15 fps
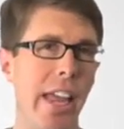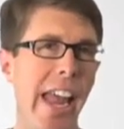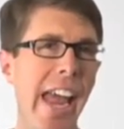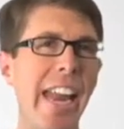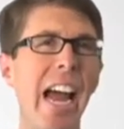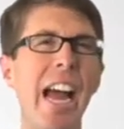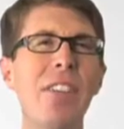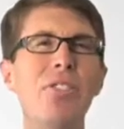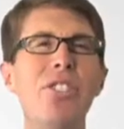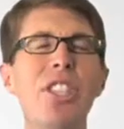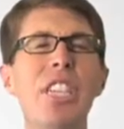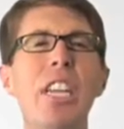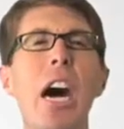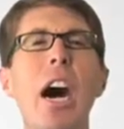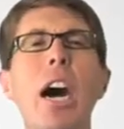And I've
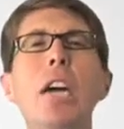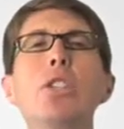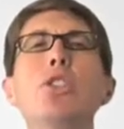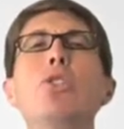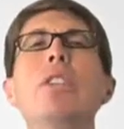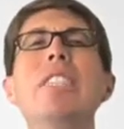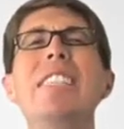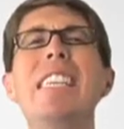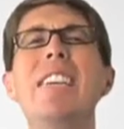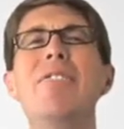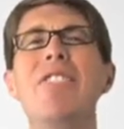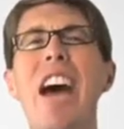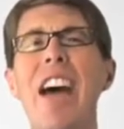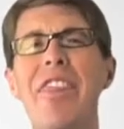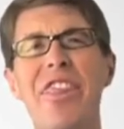seen hundreds,
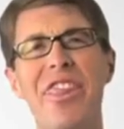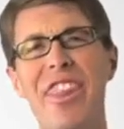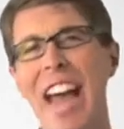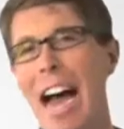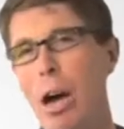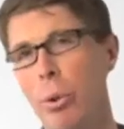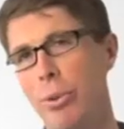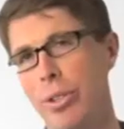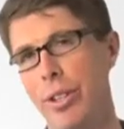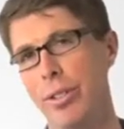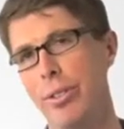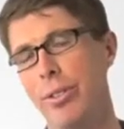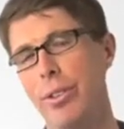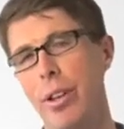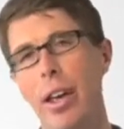if not
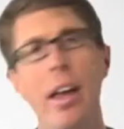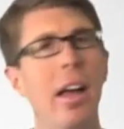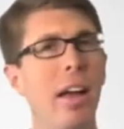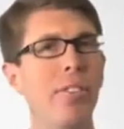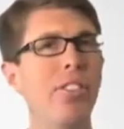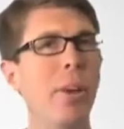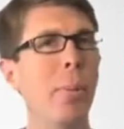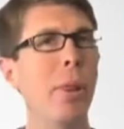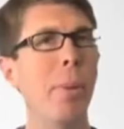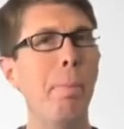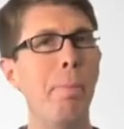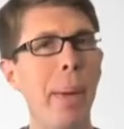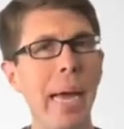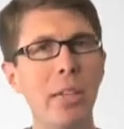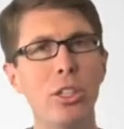thousands, of some of the
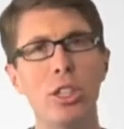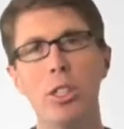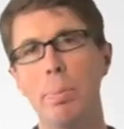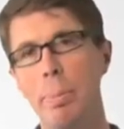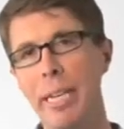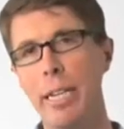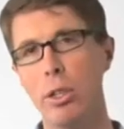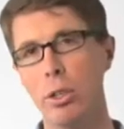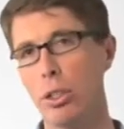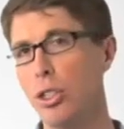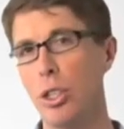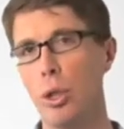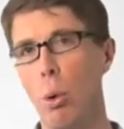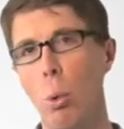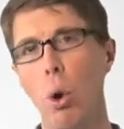best speakers
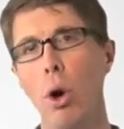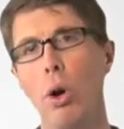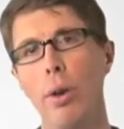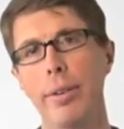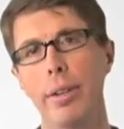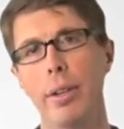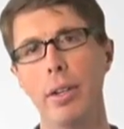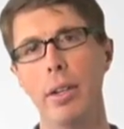in the world.